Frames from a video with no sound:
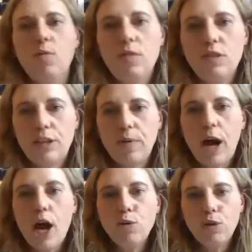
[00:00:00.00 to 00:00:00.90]
to
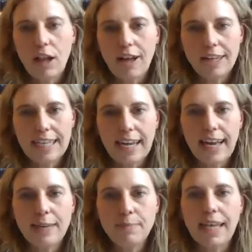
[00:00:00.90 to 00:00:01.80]
o'clock
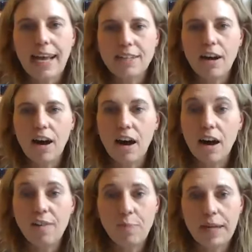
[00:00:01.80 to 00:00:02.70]
times and
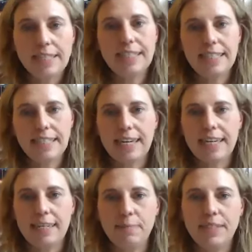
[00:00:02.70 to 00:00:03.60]
8:30
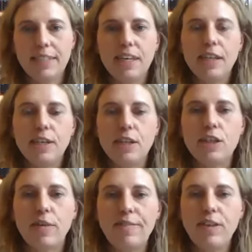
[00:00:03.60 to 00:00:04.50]
times. So
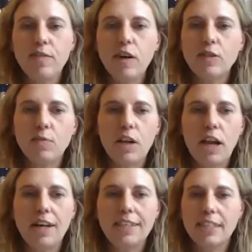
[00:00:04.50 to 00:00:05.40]
if you've got some
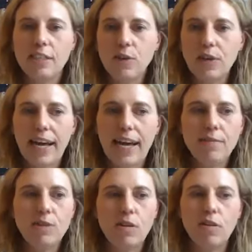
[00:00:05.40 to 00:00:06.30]
clocks in your
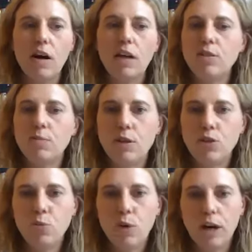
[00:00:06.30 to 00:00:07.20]
house or on someone's
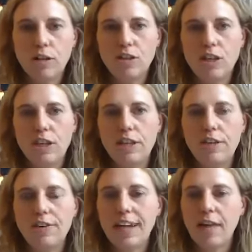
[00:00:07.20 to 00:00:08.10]
watch, you
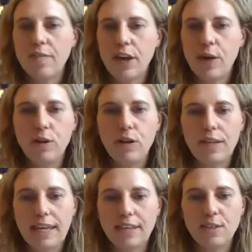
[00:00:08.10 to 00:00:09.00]
could have a go at
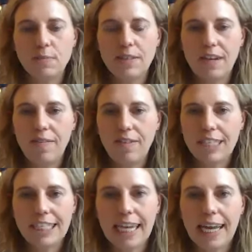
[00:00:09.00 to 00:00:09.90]
looking at some different
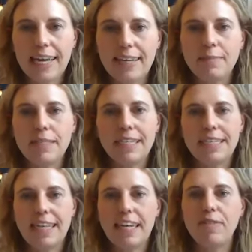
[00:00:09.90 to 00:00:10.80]
times and
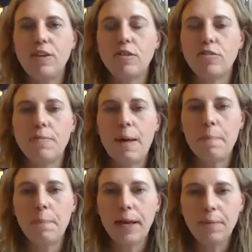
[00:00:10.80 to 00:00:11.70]
see if you can
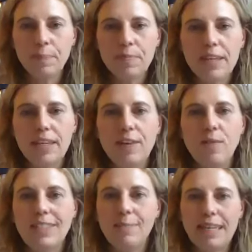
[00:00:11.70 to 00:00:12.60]
remember
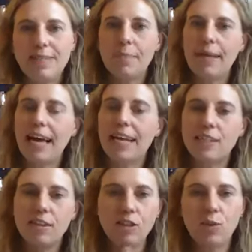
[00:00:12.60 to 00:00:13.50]
what it means on the big hands
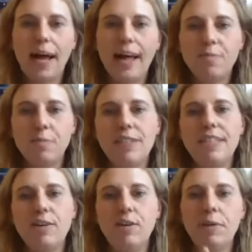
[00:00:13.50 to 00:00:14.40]
on the 12
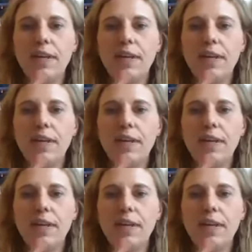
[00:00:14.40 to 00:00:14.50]
pointing up